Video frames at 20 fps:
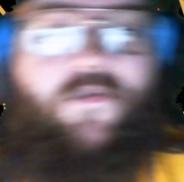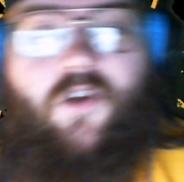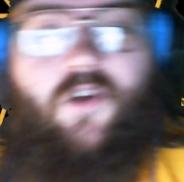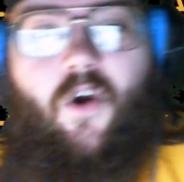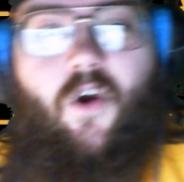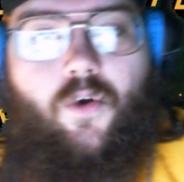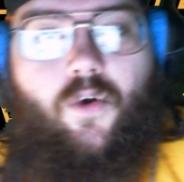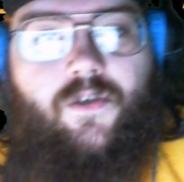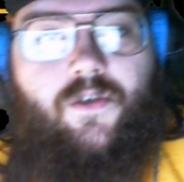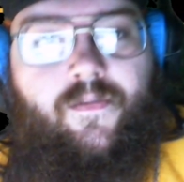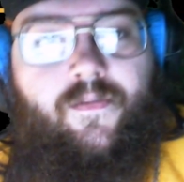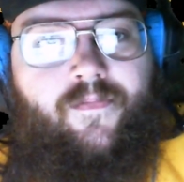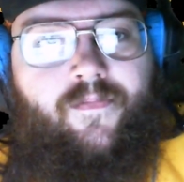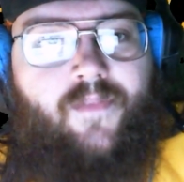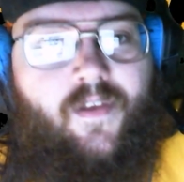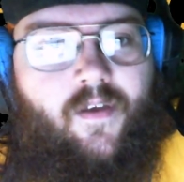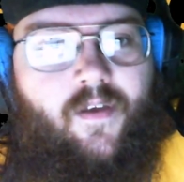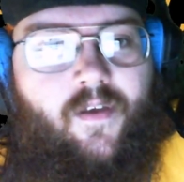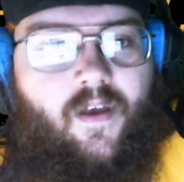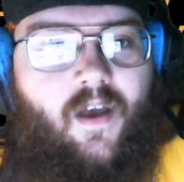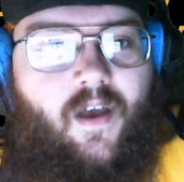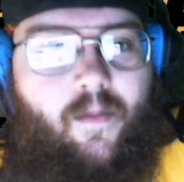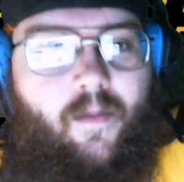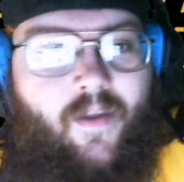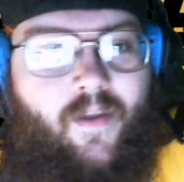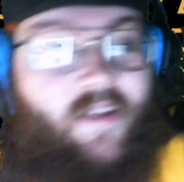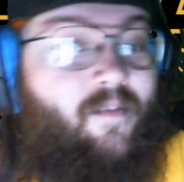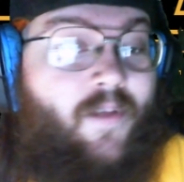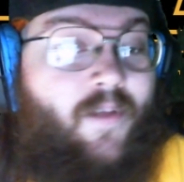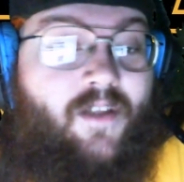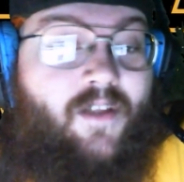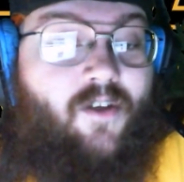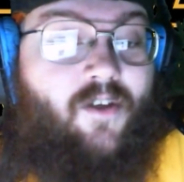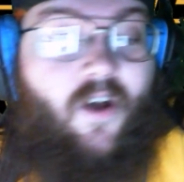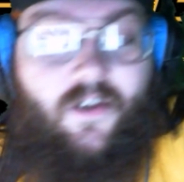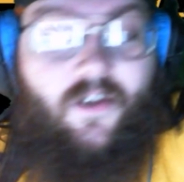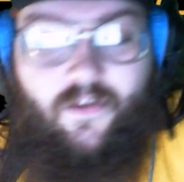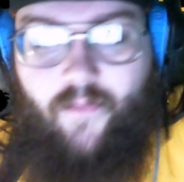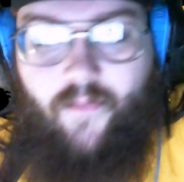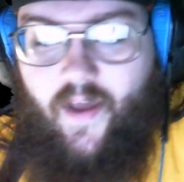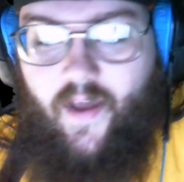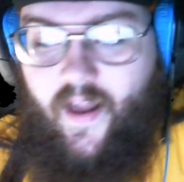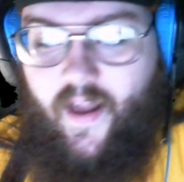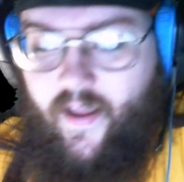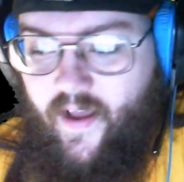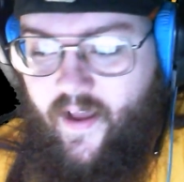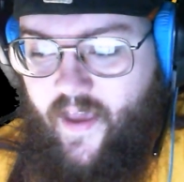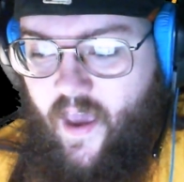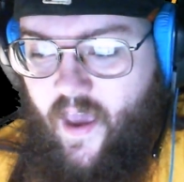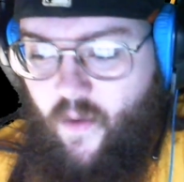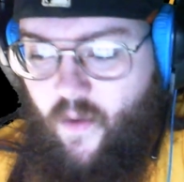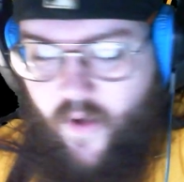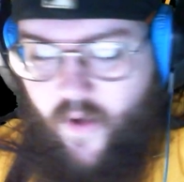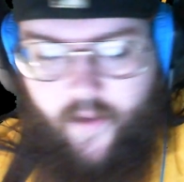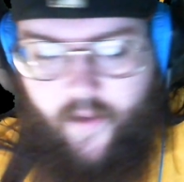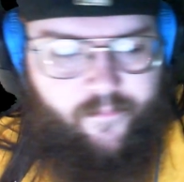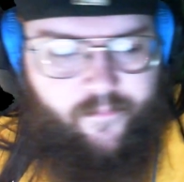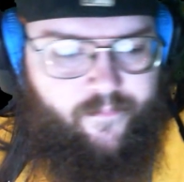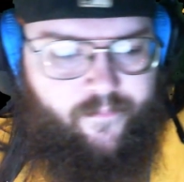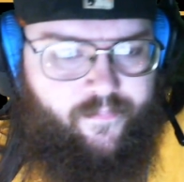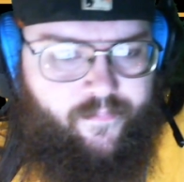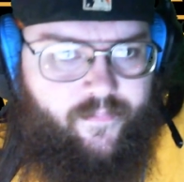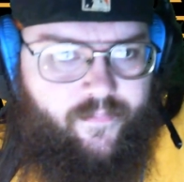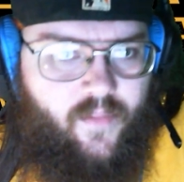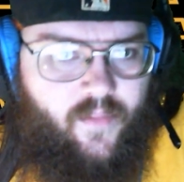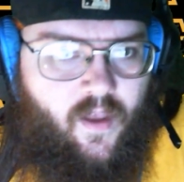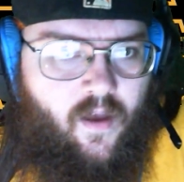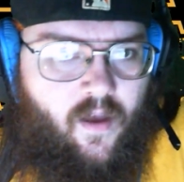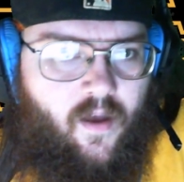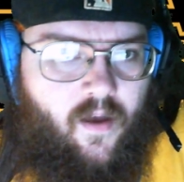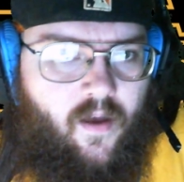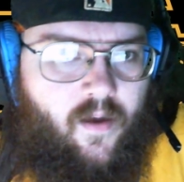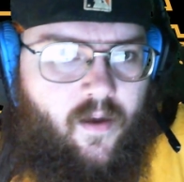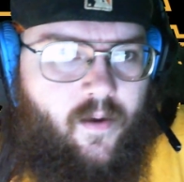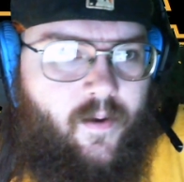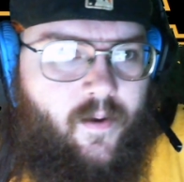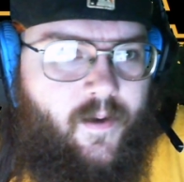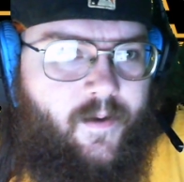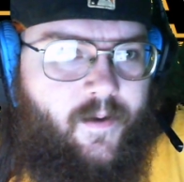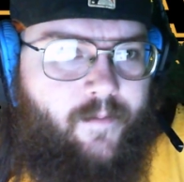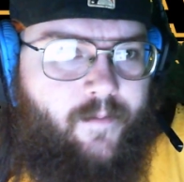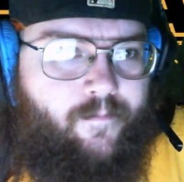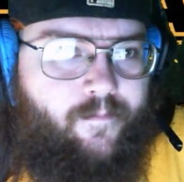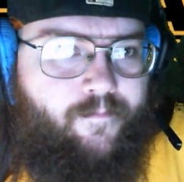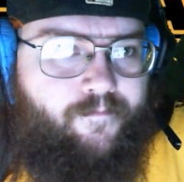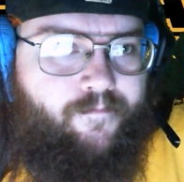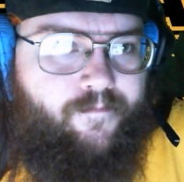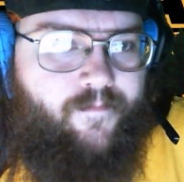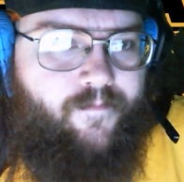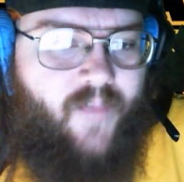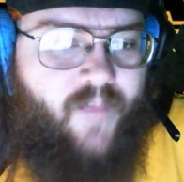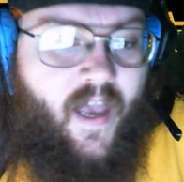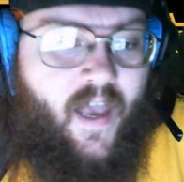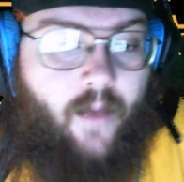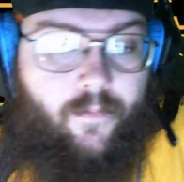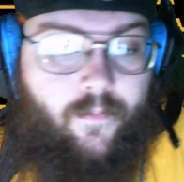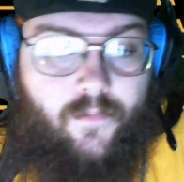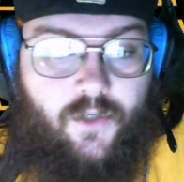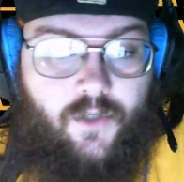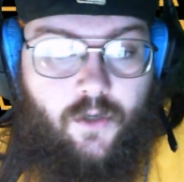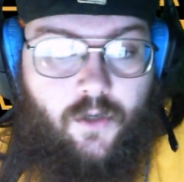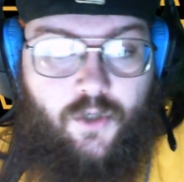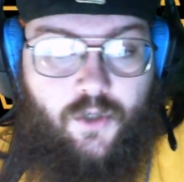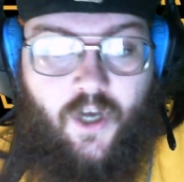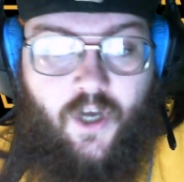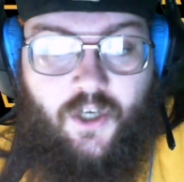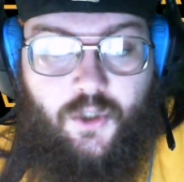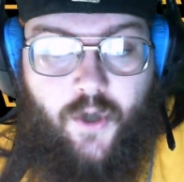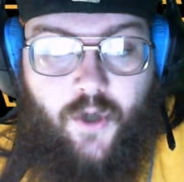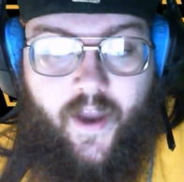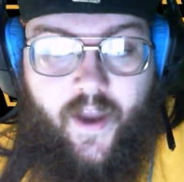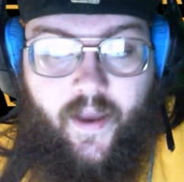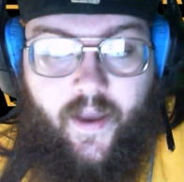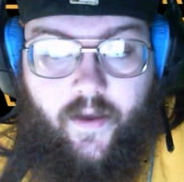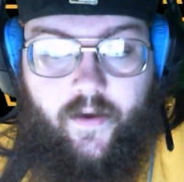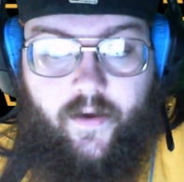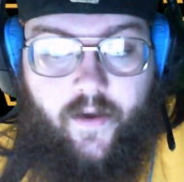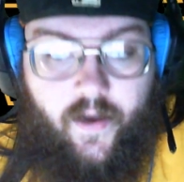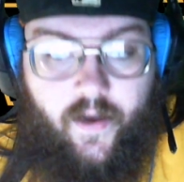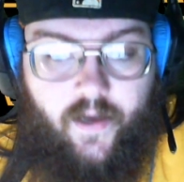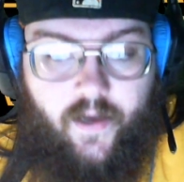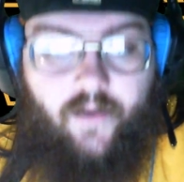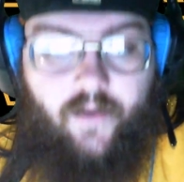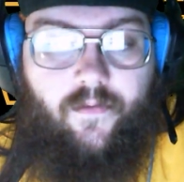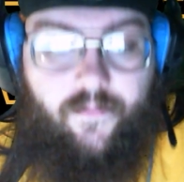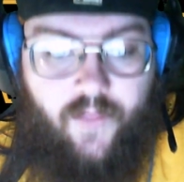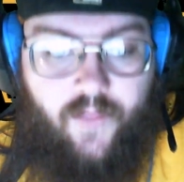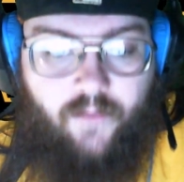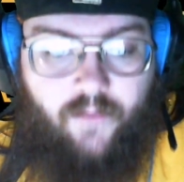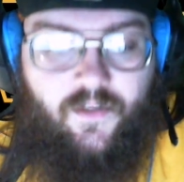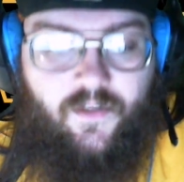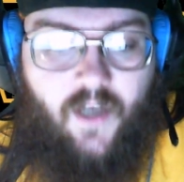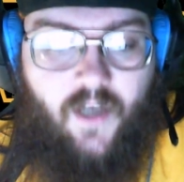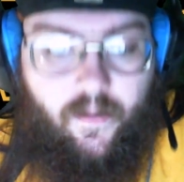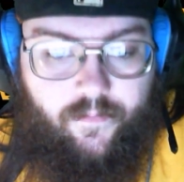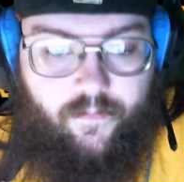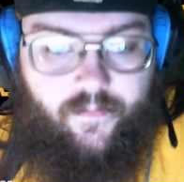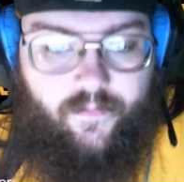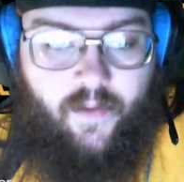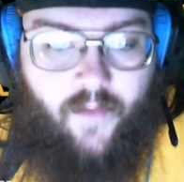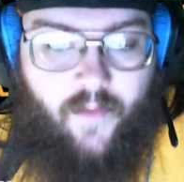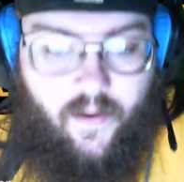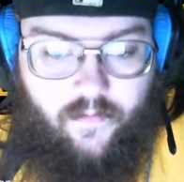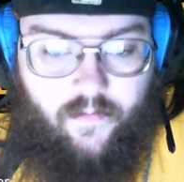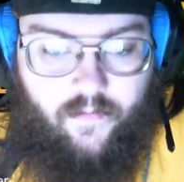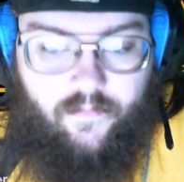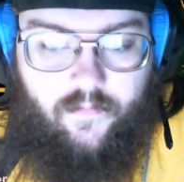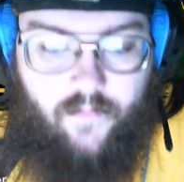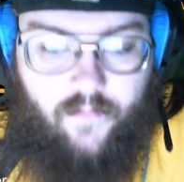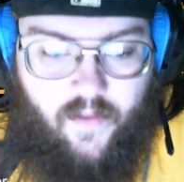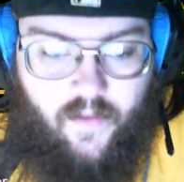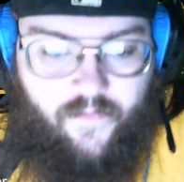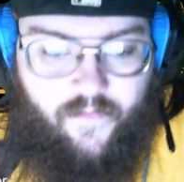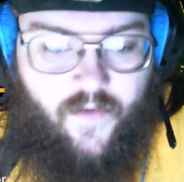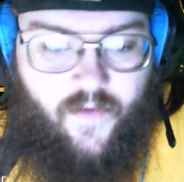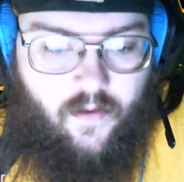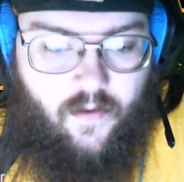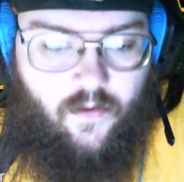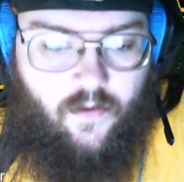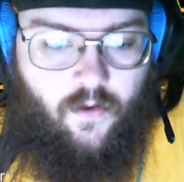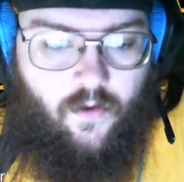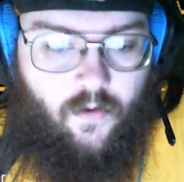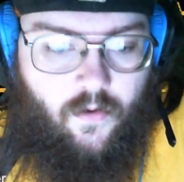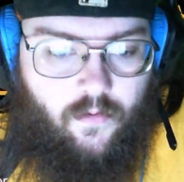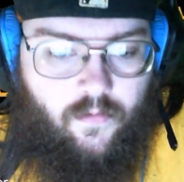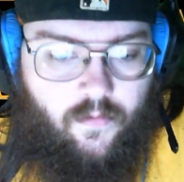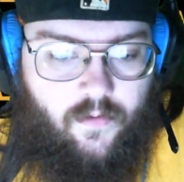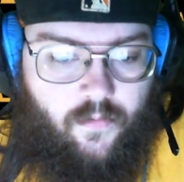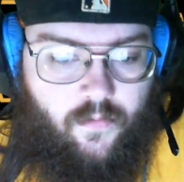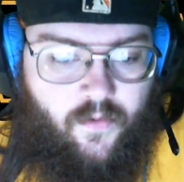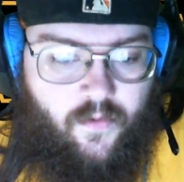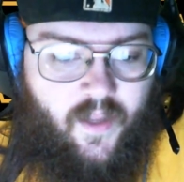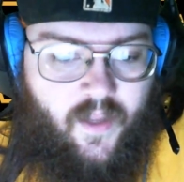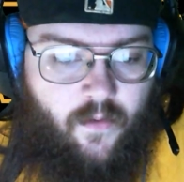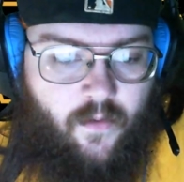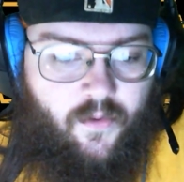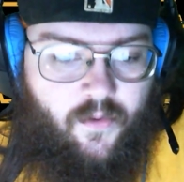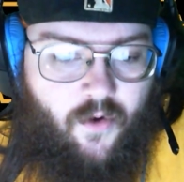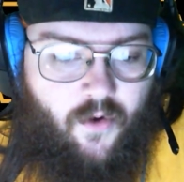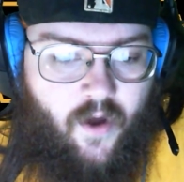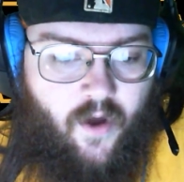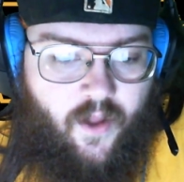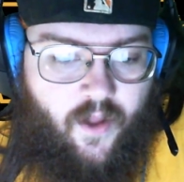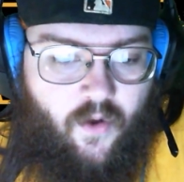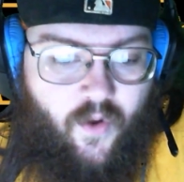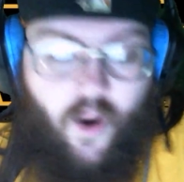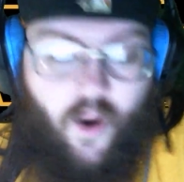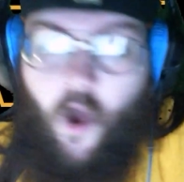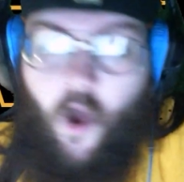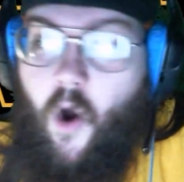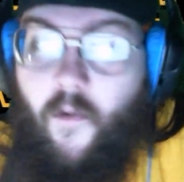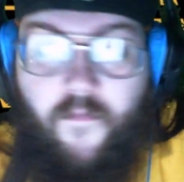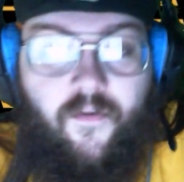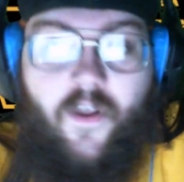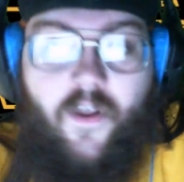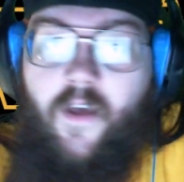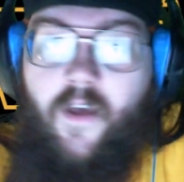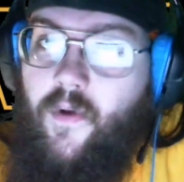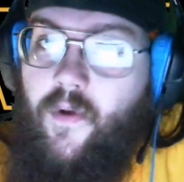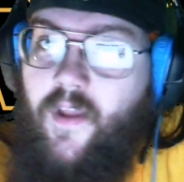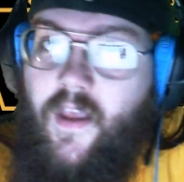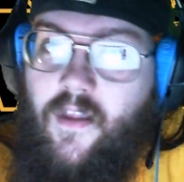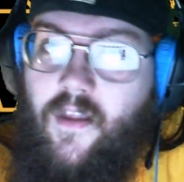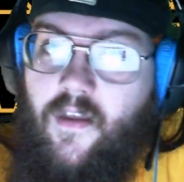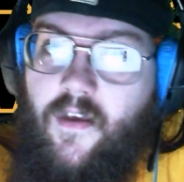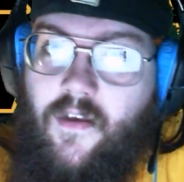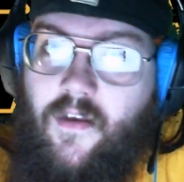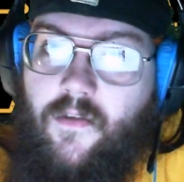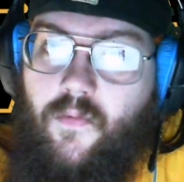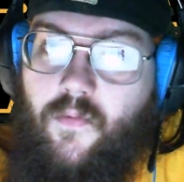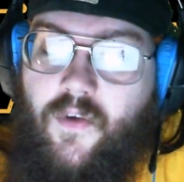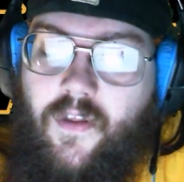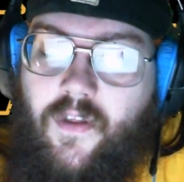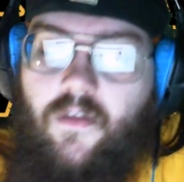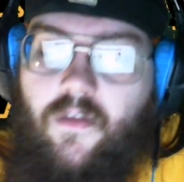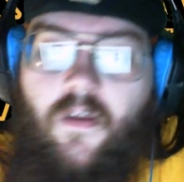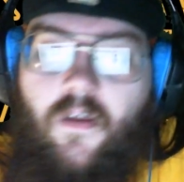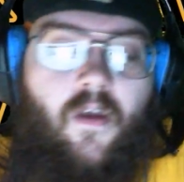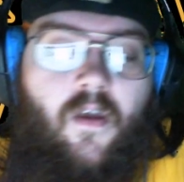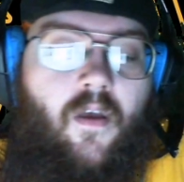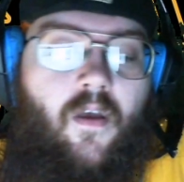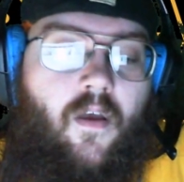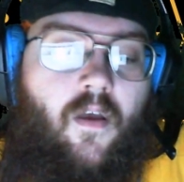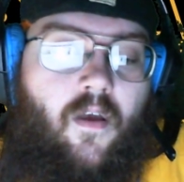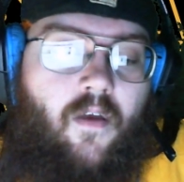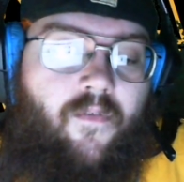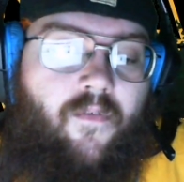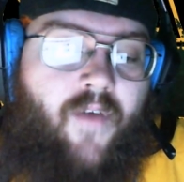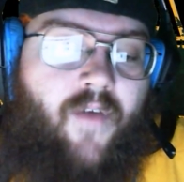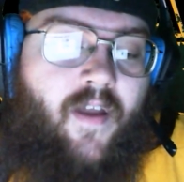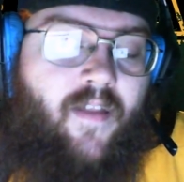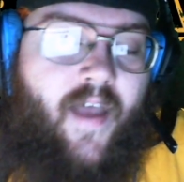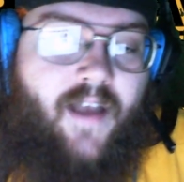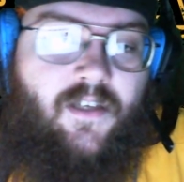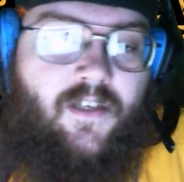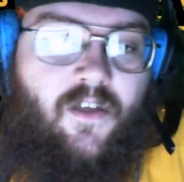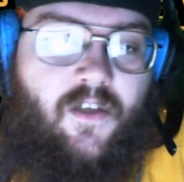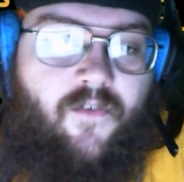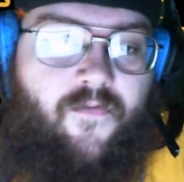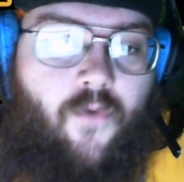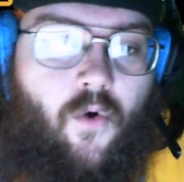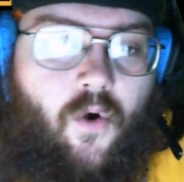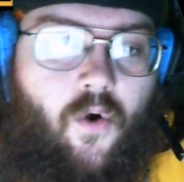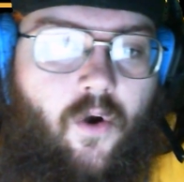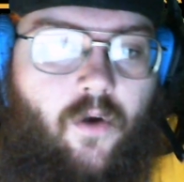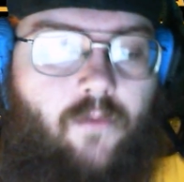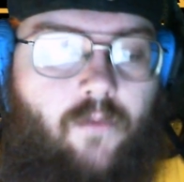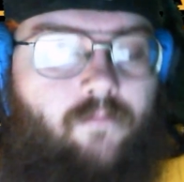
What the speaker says: Wars. But it's awesome, man. I can't wait. Yeah. So Josh Trank, thumbs up. I mean, if he can do with what he did with Chronicle and hopefully what he did with Fantastic Four.